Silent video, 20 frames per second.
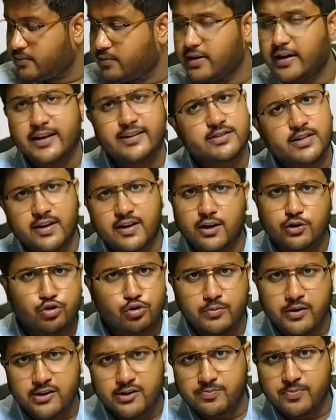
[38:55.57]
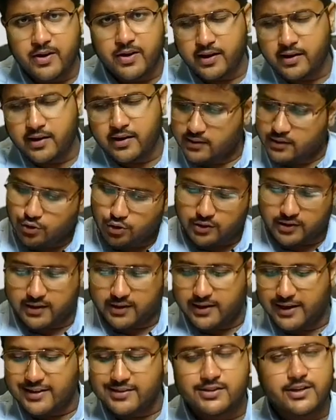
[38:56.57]
Let's take a 2 minutes break. Okay,
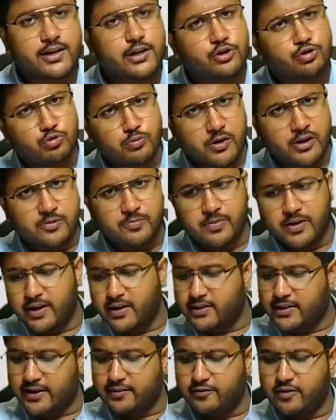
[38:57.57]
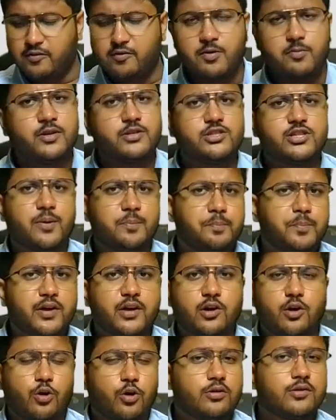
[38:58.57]
let's take a 2 minutes break. Then we will be
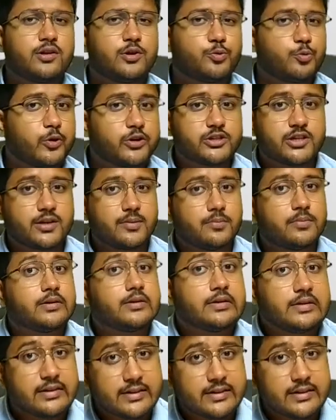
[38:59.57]
jumping on question number